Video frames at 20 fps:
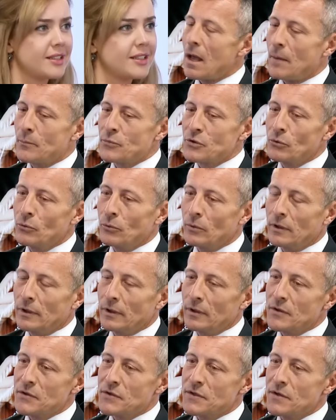
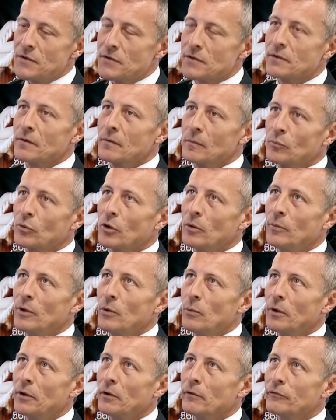Absolutely. This is
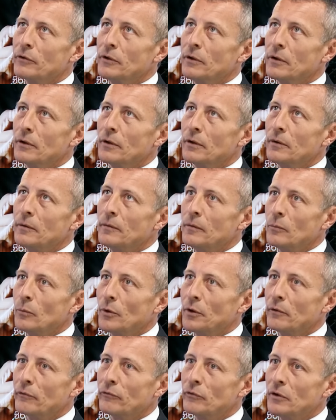probably one of
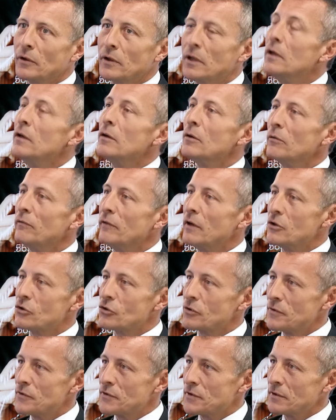the key
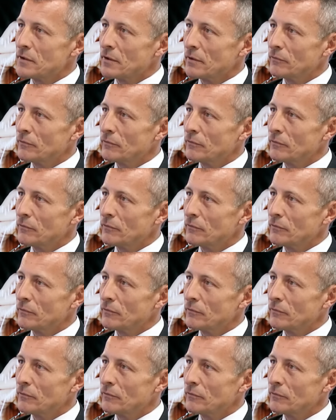innovations